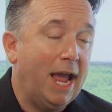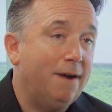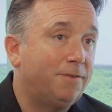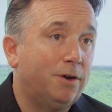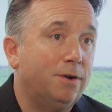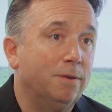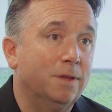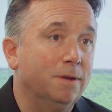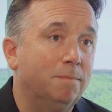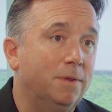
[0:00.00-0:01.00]
after
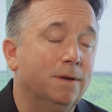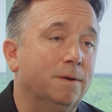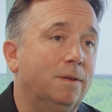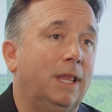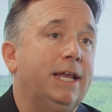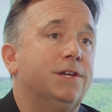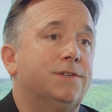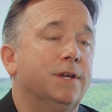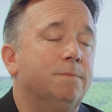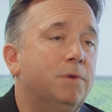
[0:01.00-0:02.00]
the, the
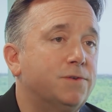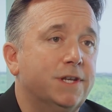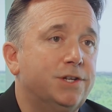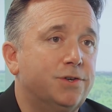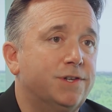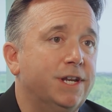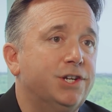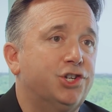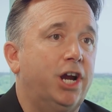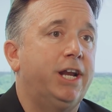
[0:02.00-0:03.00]
latest and most interesting
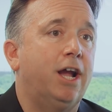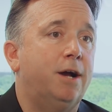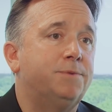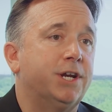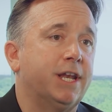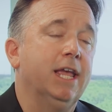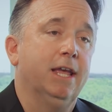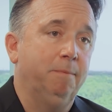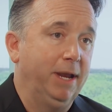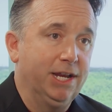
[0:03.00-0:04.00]
shiny object,
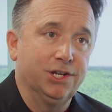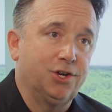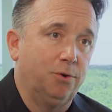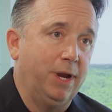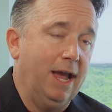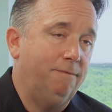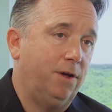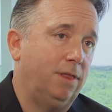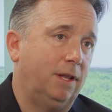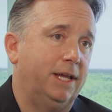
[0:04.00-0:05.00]
making sure we have
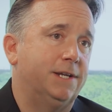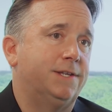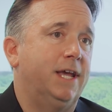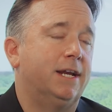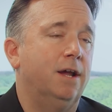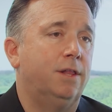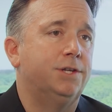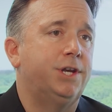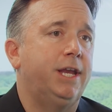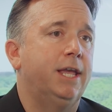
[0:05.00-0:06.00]
all the latest
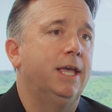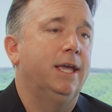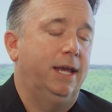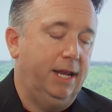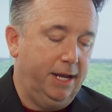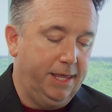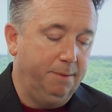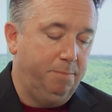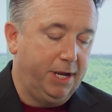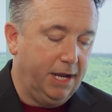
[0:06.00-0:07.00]
technology. And I
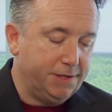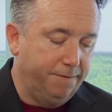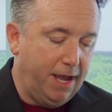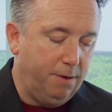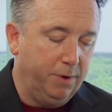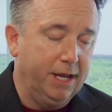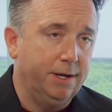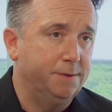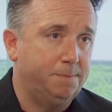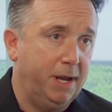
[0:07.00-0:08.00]
think because of that, we end
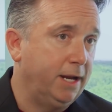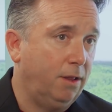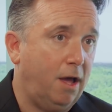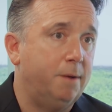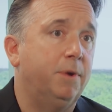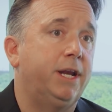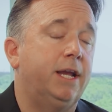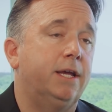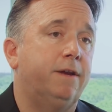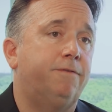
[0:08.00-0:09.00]
up spending a lot of money
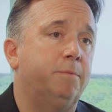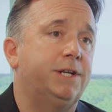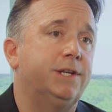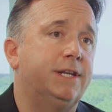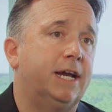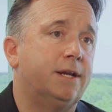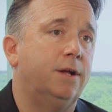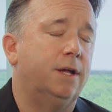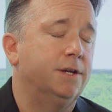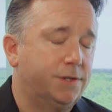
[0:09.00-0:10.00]
on information
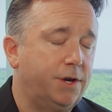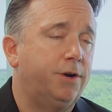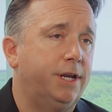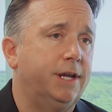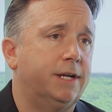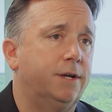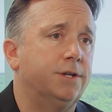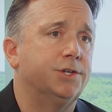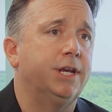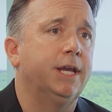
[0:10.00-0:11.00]
techno uh, security
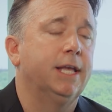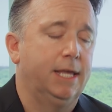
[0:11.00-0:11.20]
technology.